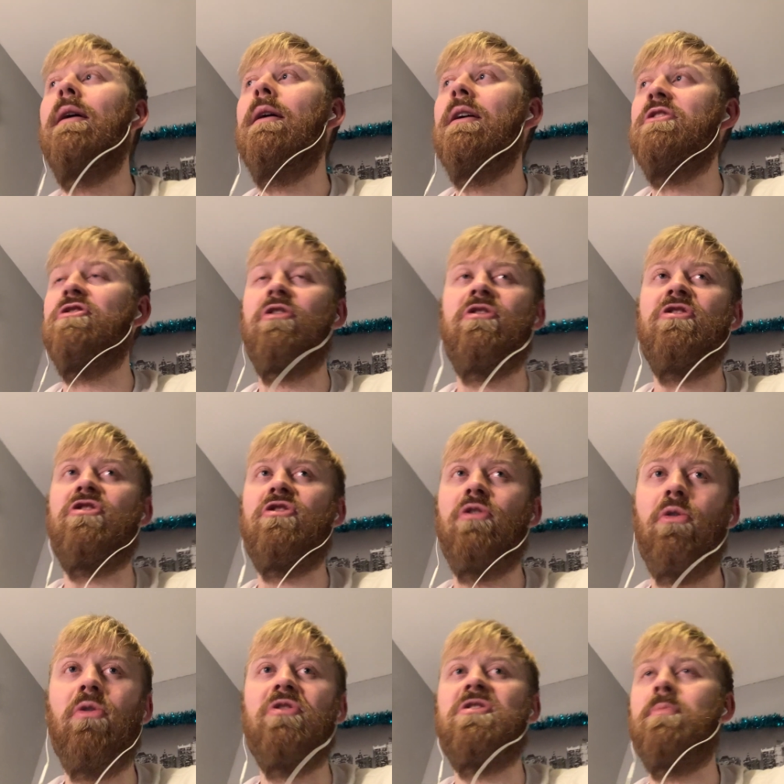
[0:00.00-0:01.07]
in such a
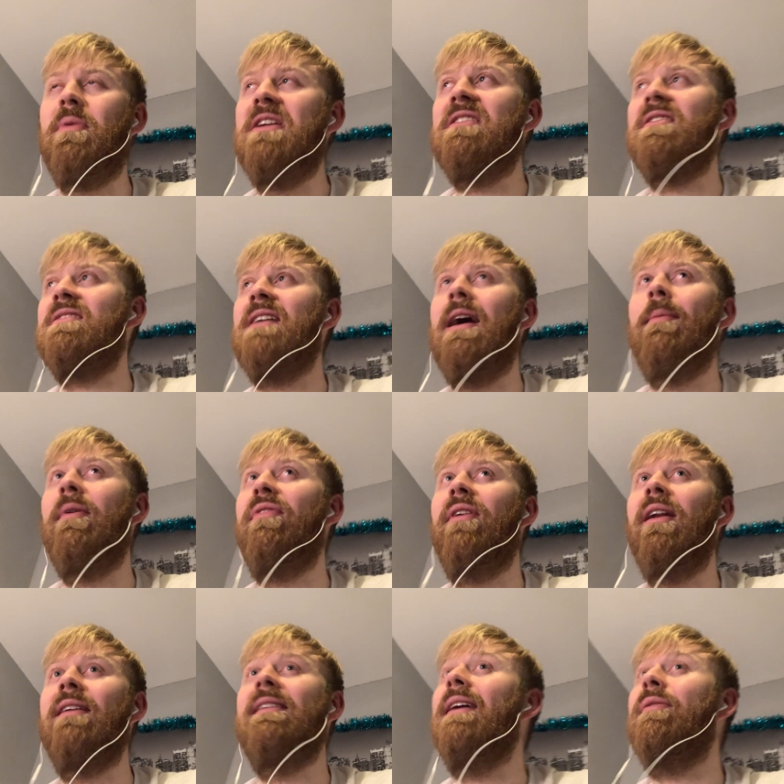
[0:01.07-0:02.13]
short space of time. I feel
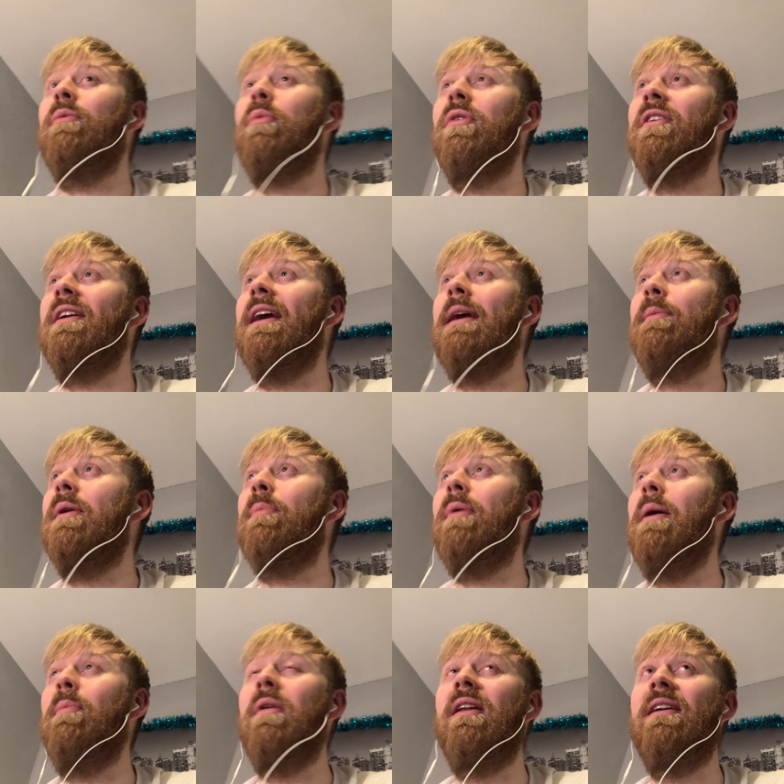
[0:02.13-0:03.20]
like they haven't won a game in the
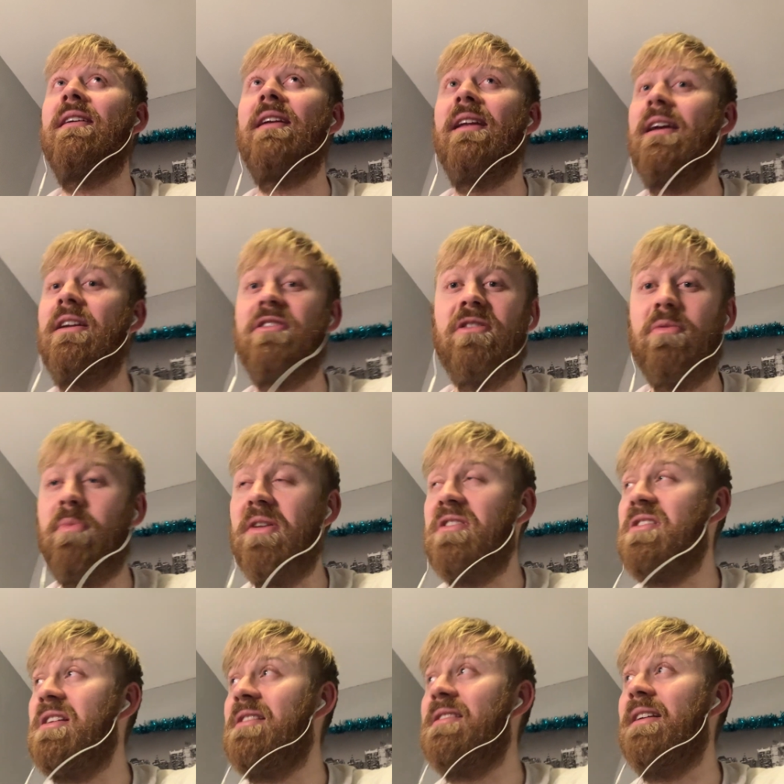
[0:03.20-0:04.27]
Premier League in ages, Man
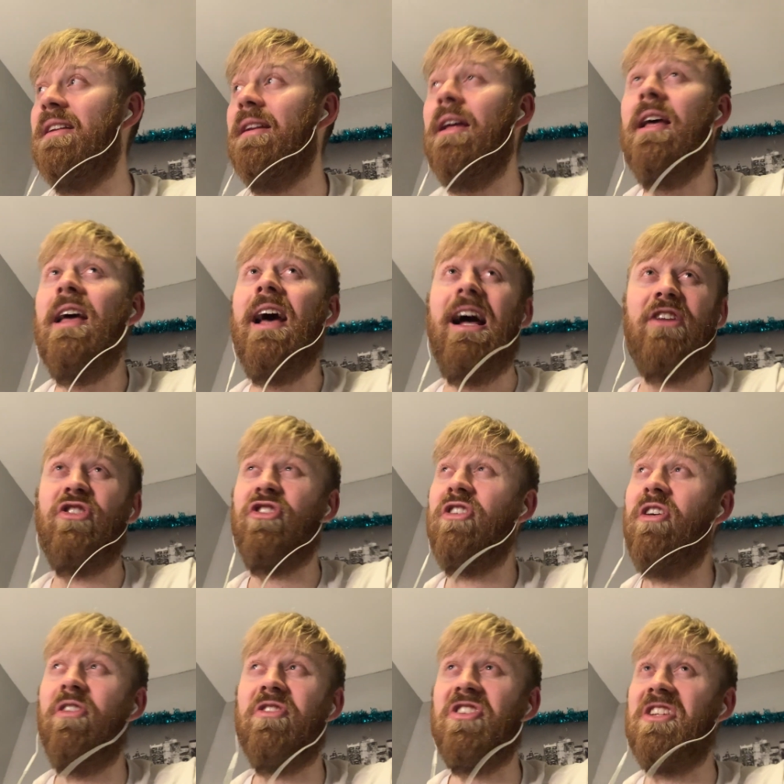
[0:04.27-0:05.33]
City, and I just
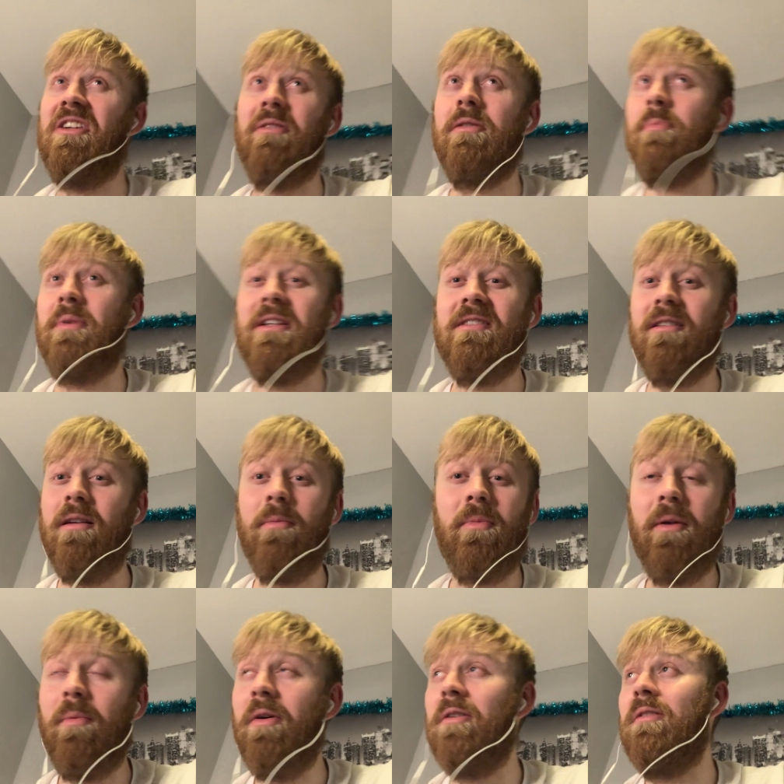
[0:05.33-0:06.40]
can't see us beating them. I'm
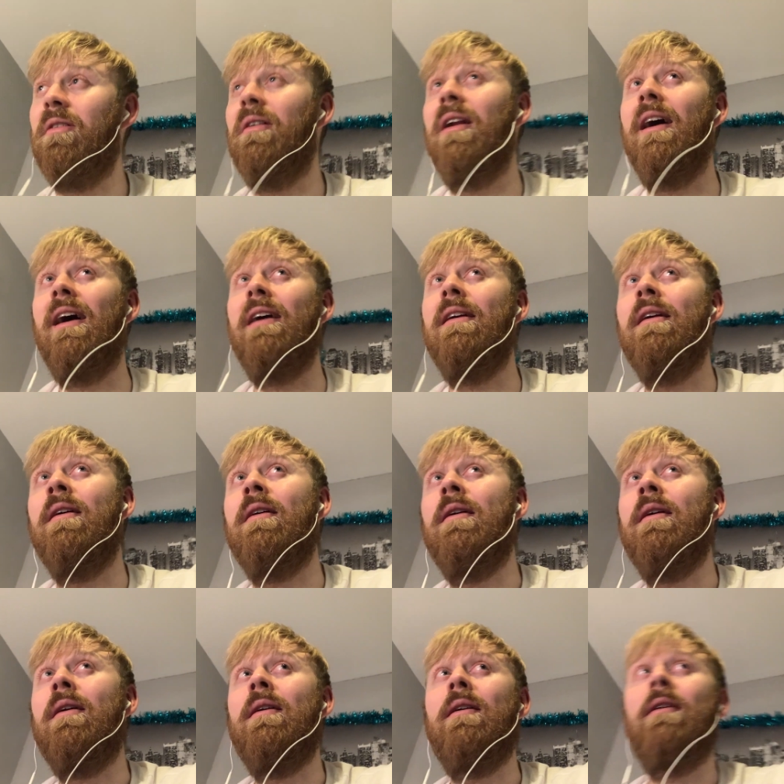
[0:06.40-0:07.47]
not going to lie.
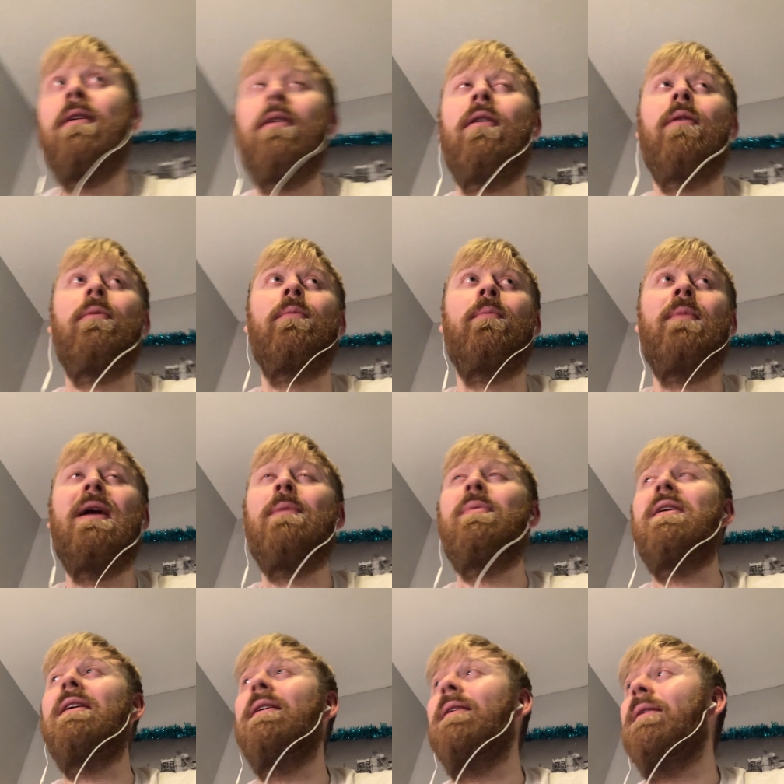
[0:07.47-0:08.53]
You know, maybe,